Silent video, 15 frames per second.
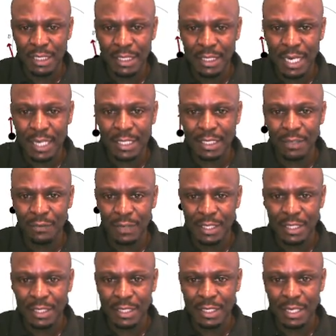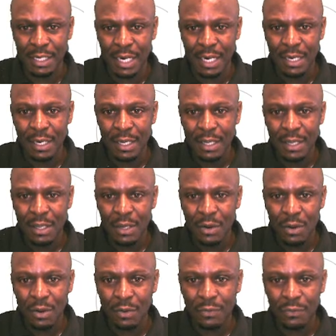That is the first integral
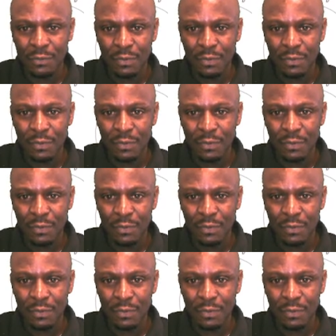of